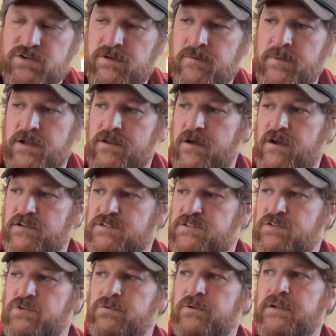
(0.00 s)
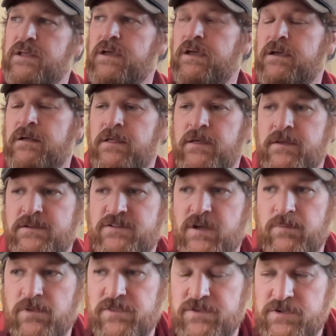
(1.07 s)
one of my dogs 2 a day,
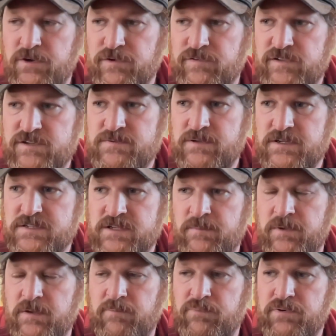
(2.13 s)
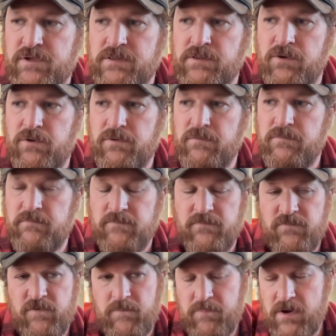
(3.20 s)
double the dosage, because I'm going to preload
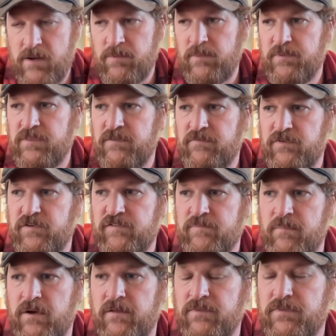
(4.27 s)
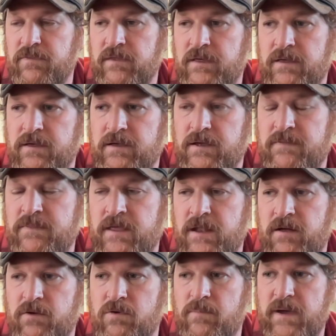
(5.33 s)
for probably the first month. And then
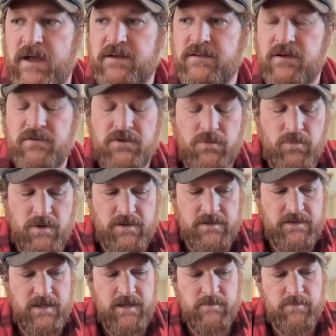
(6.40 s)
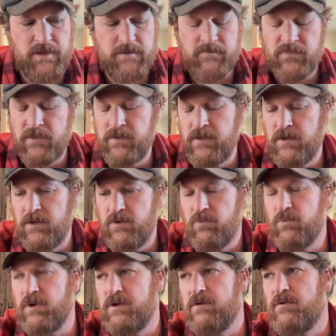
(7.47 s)
I'll go back down to 1 a day. But
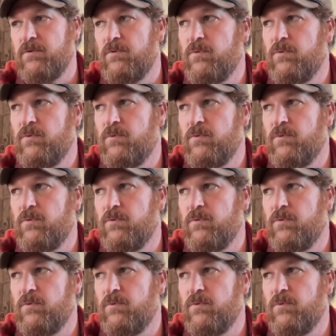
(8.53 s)
what